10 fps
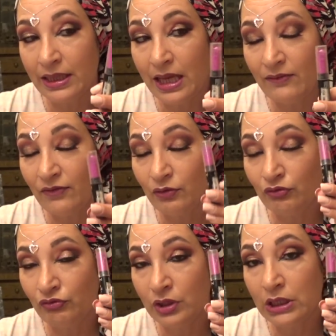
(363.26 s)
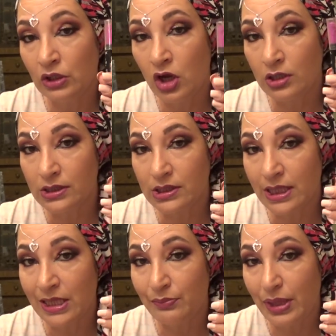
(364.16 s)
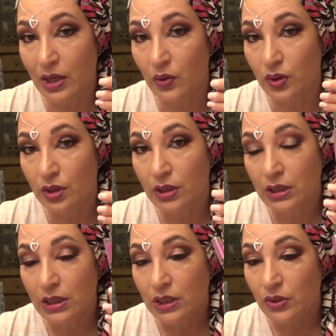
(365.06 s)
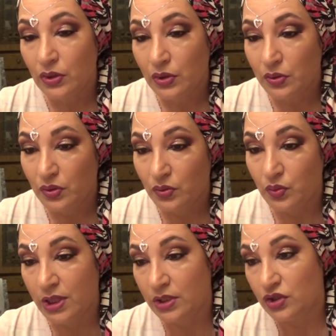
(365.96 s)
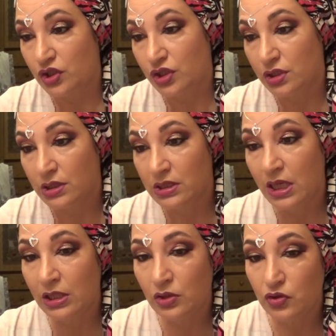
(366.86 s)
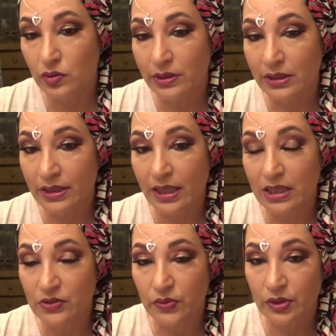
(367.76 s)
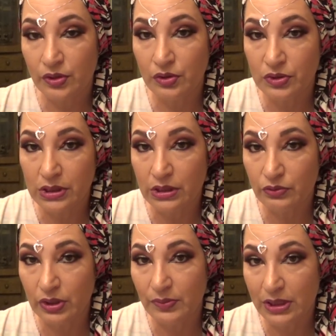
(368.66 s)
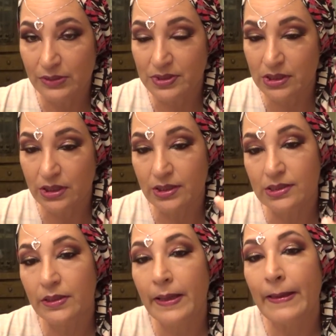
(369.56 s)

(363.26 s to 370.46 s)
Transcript: they have really long staying power, which is not usually the case when you're using creamy lipsticks.